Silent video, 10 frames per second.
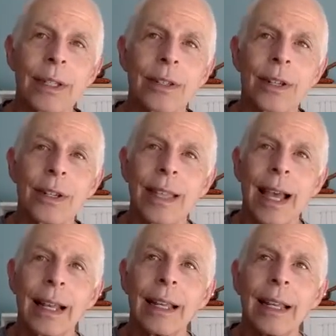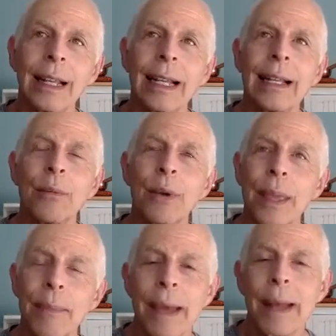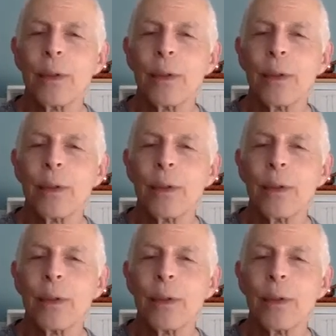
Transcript: It's just that when they met,